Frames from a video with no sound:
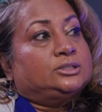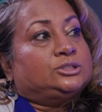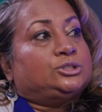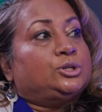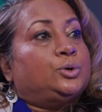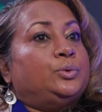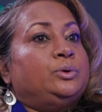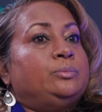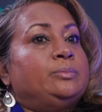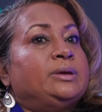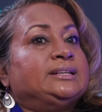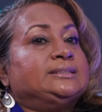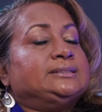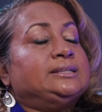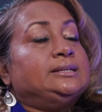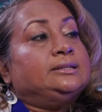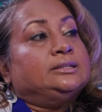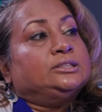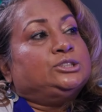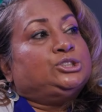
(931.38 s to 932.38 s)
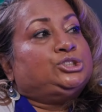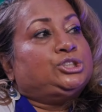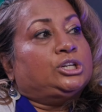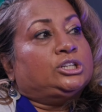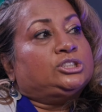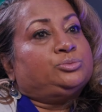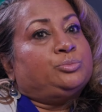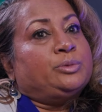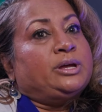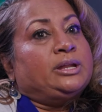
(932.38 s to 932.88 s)
So we may see the
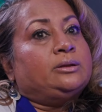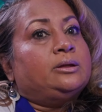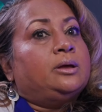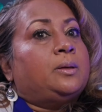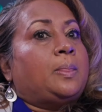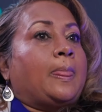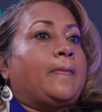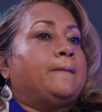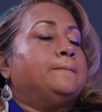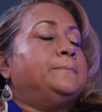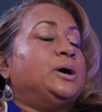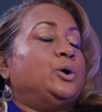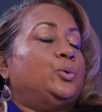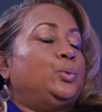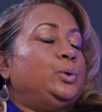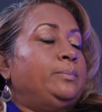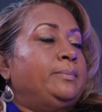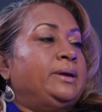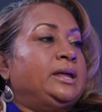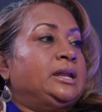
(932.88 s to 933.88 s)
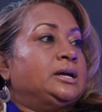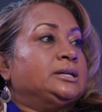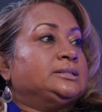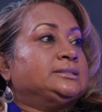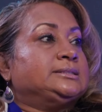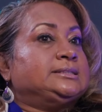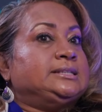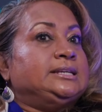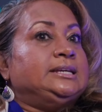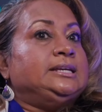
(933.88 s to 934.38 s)
judgment, but we may not
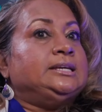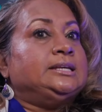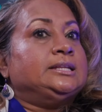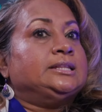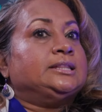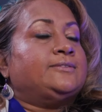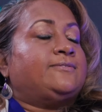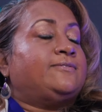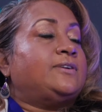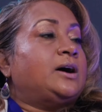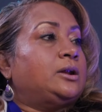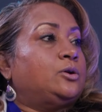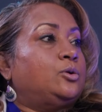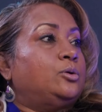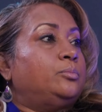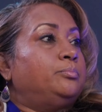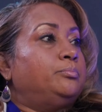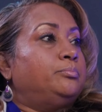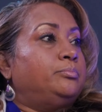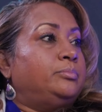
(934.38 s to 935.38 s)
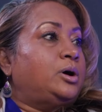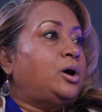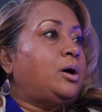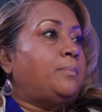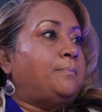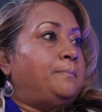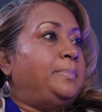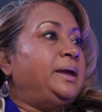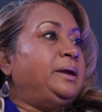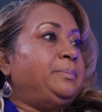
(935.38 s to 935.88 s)
see the
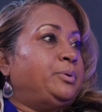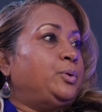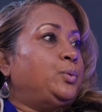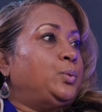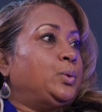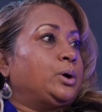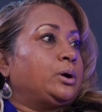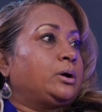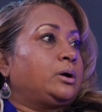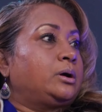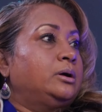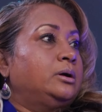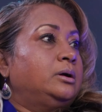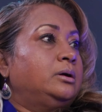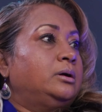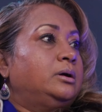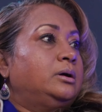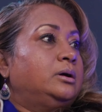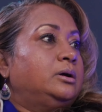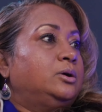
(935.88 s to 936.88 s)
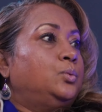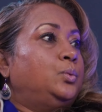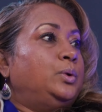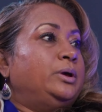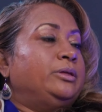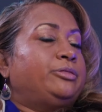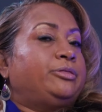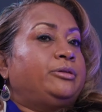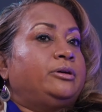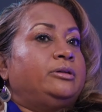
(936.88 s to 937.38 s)
follow-up paperwork
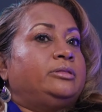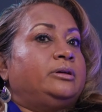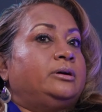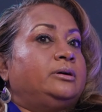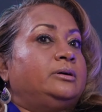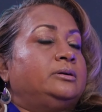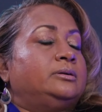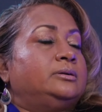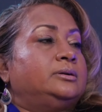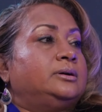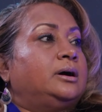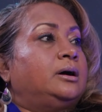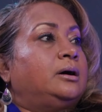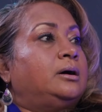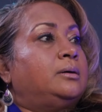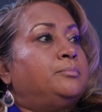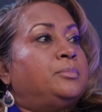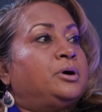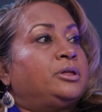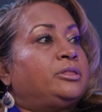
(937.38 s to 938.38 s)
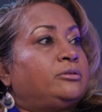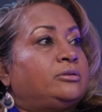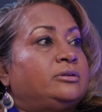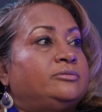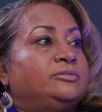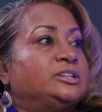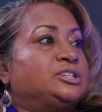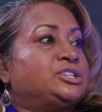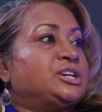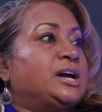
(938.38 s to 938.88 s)
with the mother of
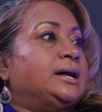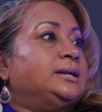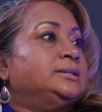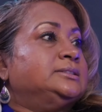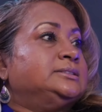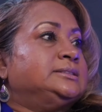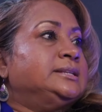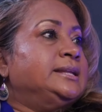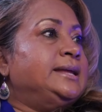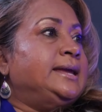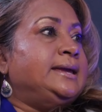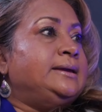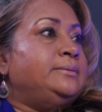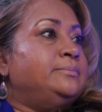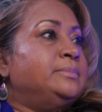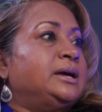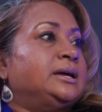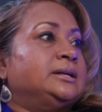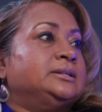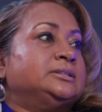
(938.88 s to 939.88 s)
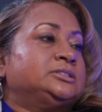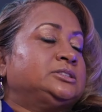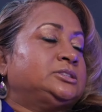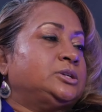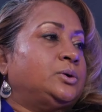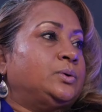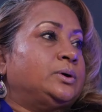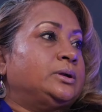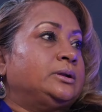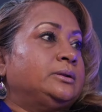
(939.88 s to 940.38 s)
the child's name and
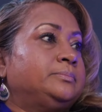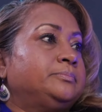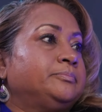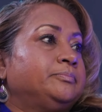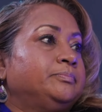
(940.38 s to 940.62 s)
so on.